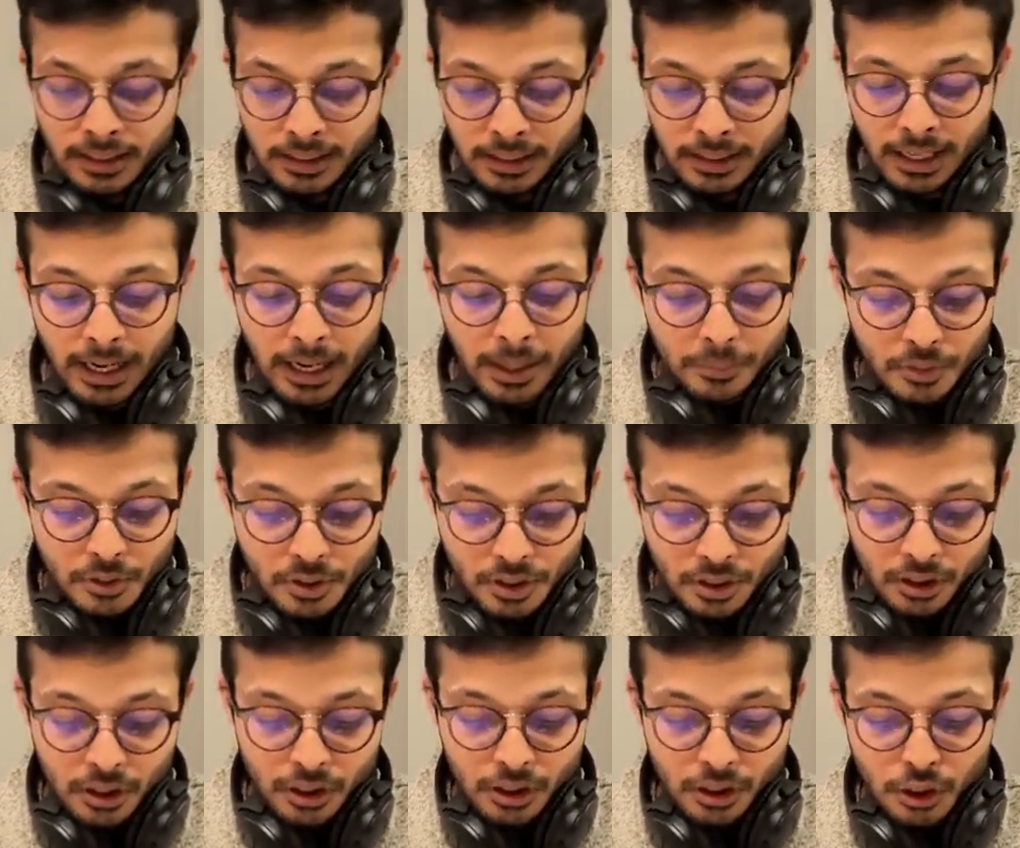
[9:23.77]
I'm still
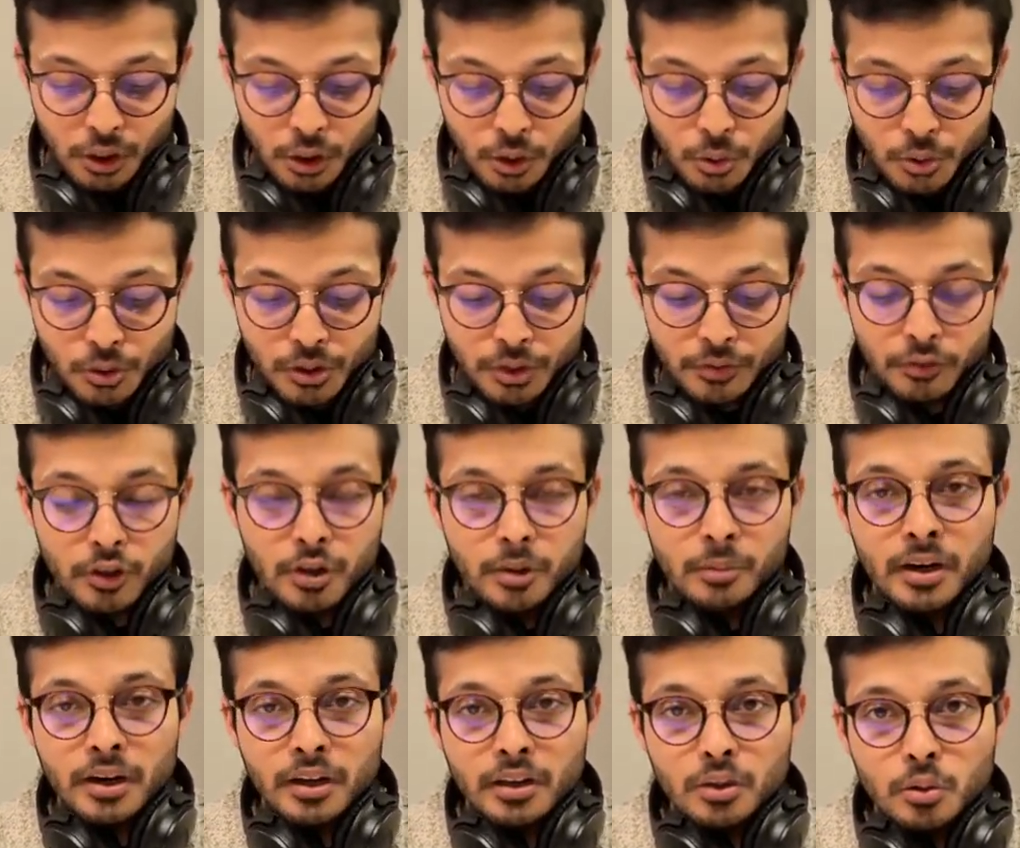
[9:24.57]
going to use it for
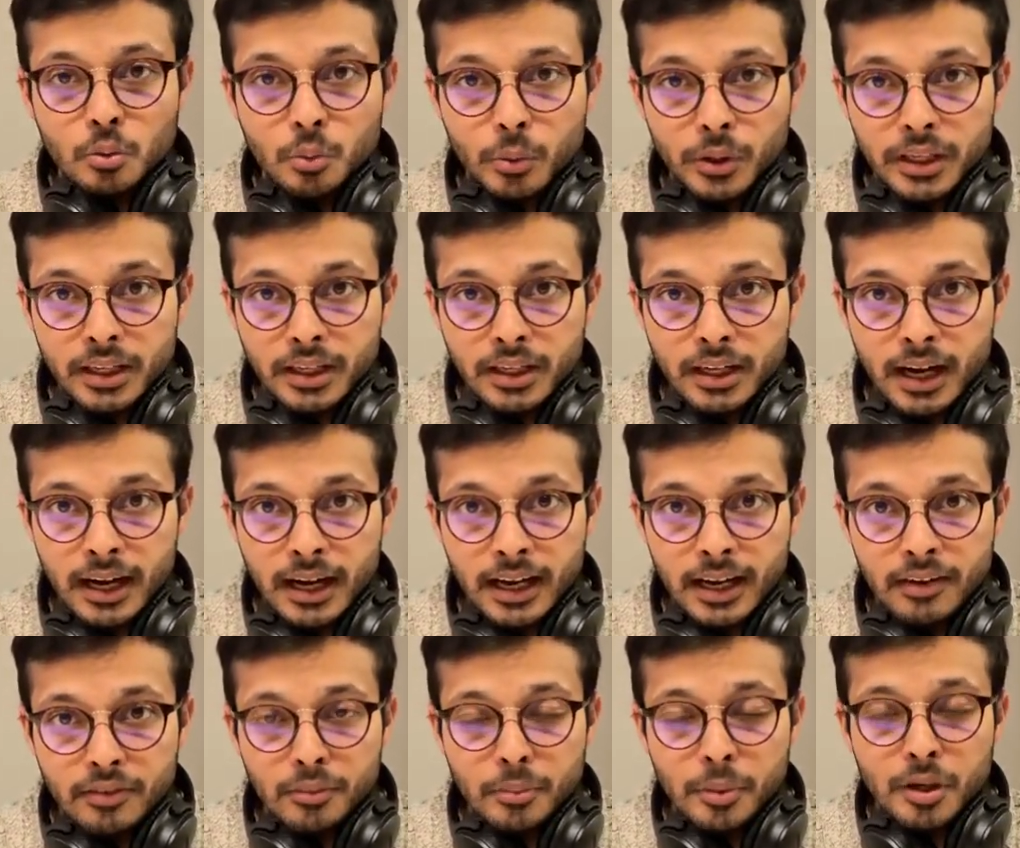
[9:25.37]
about a week. I
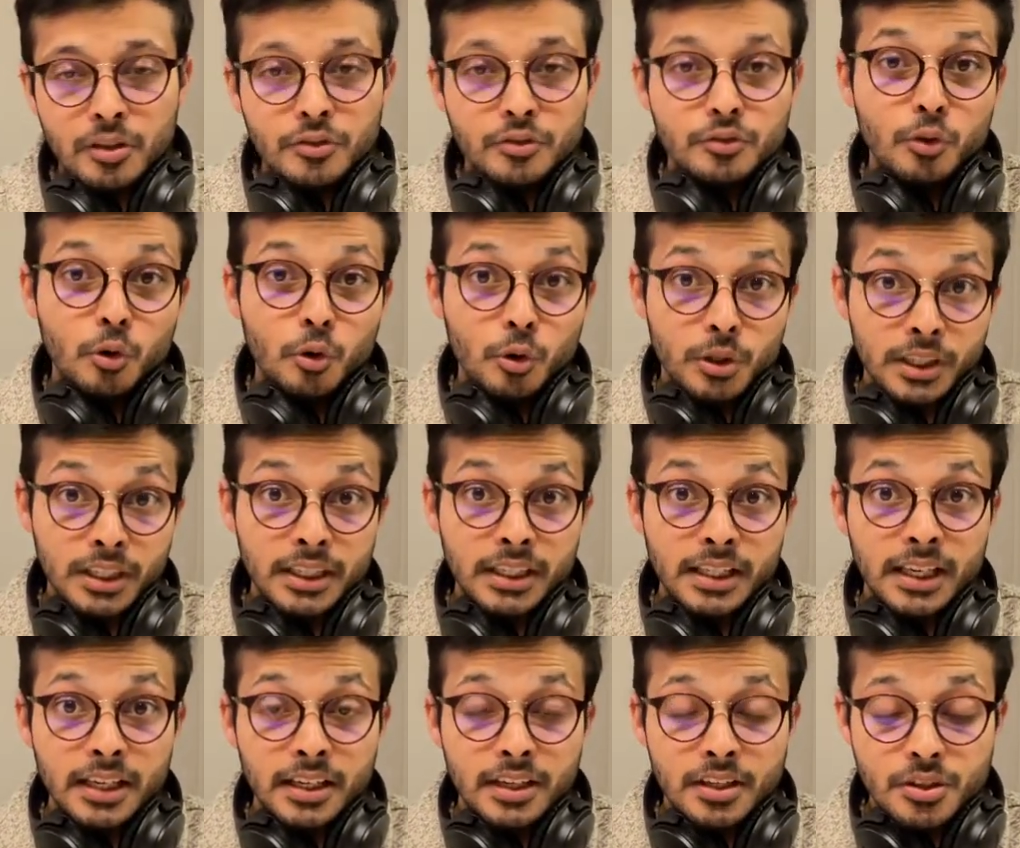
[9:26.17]
have about 14
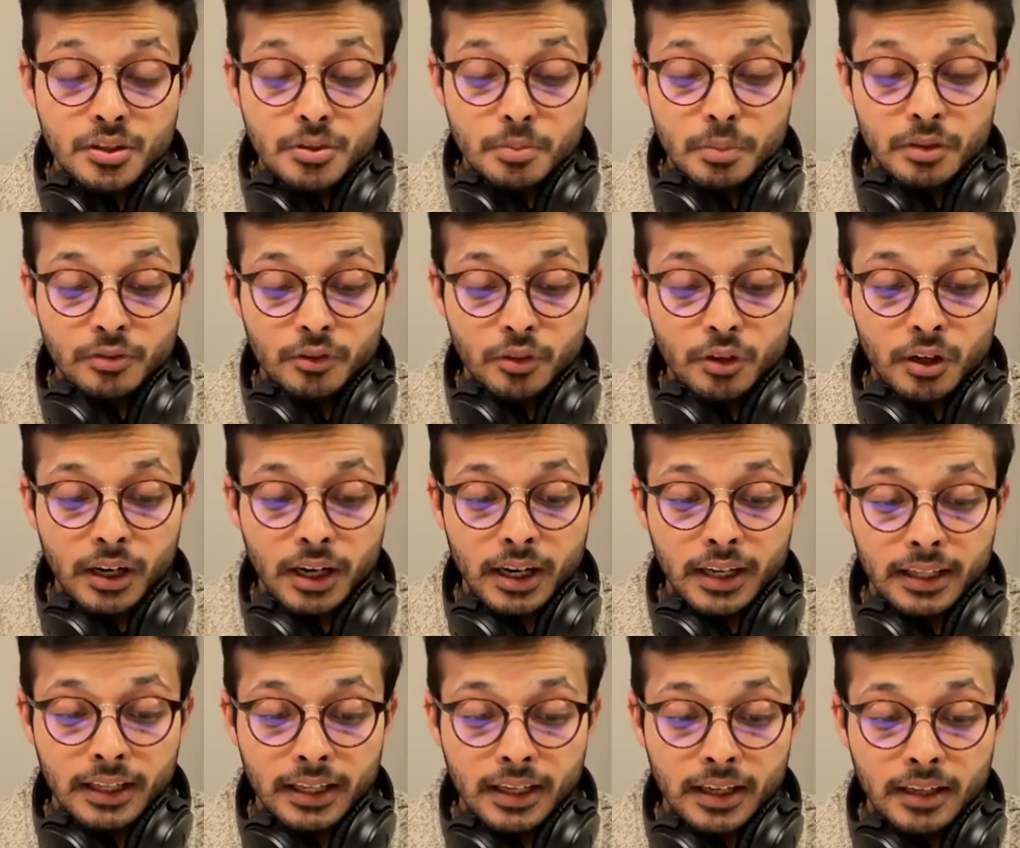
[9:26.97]
days before I
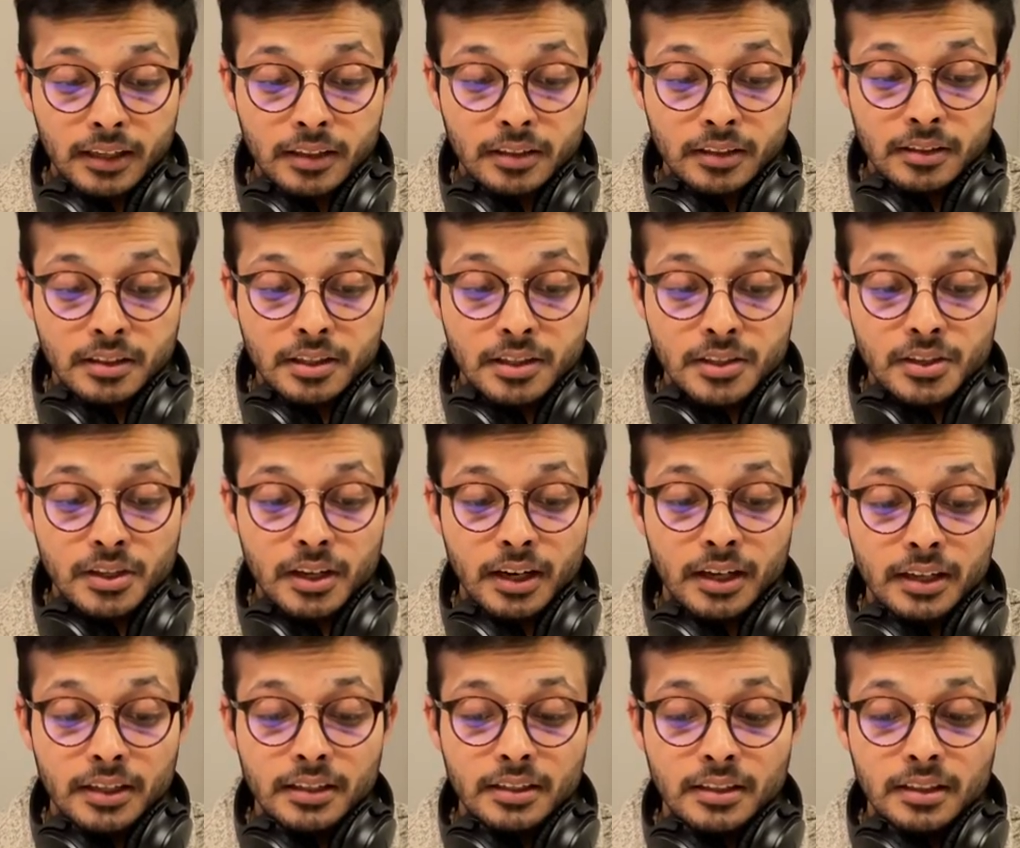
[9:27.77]
can
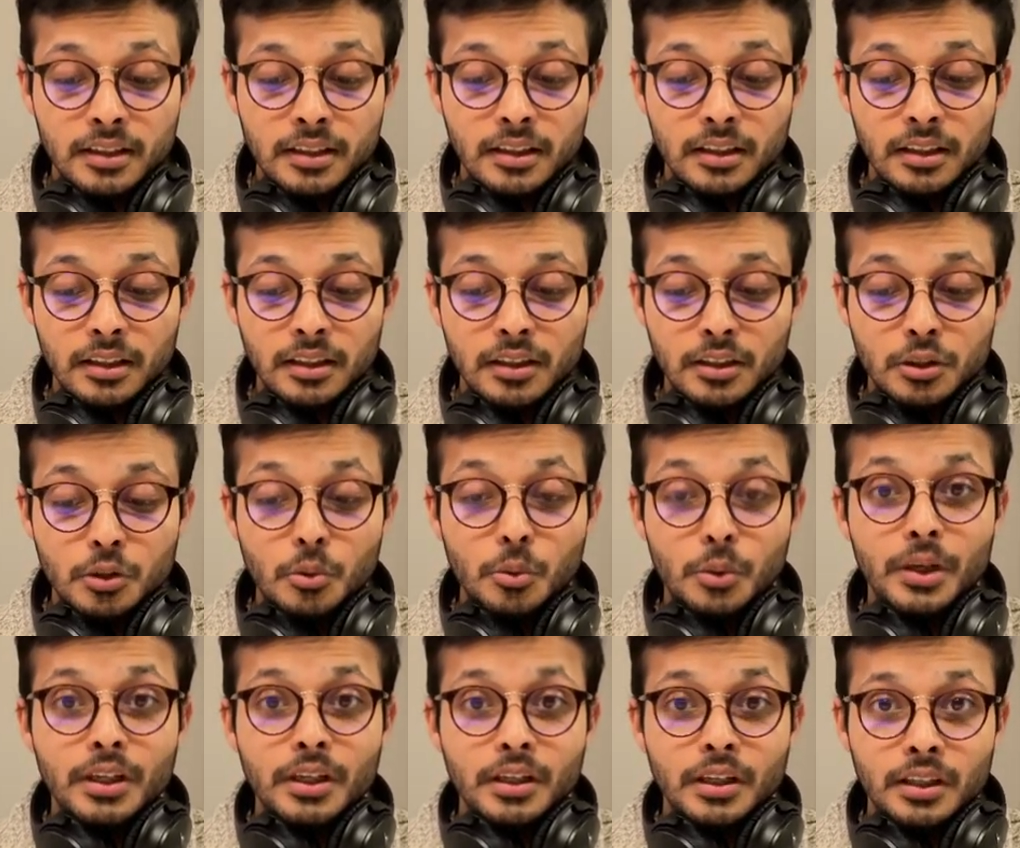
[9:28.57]
decide to
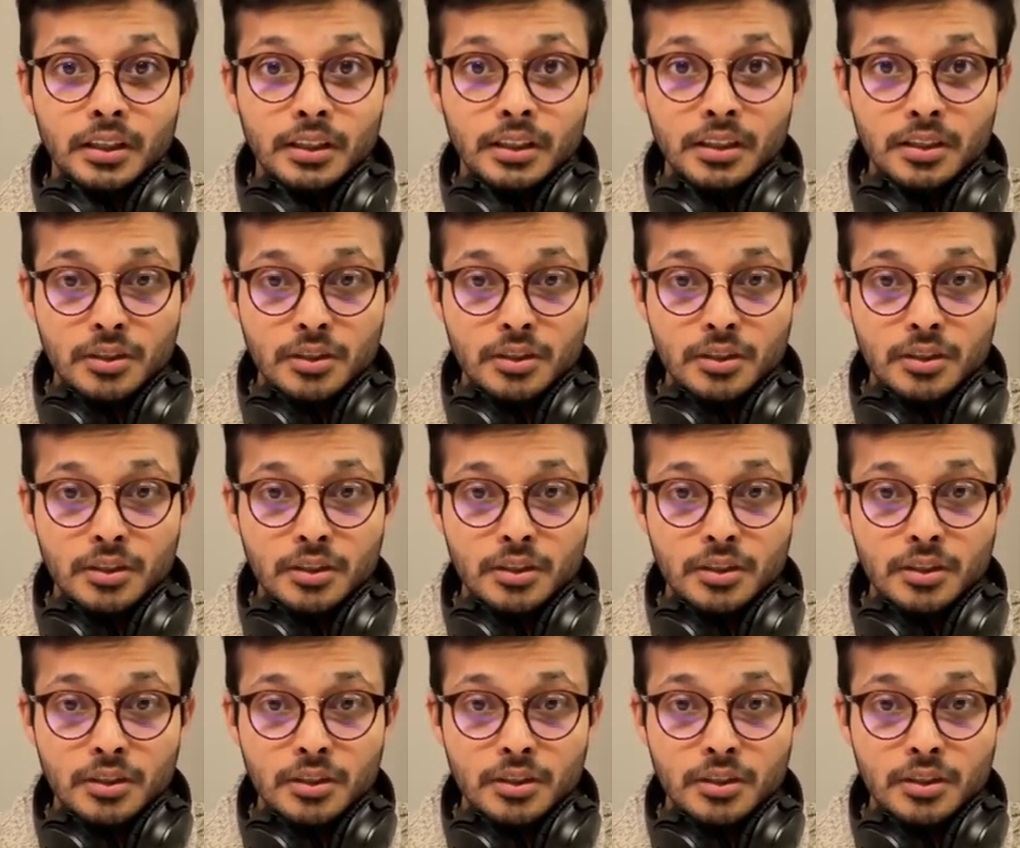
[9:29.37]
return it.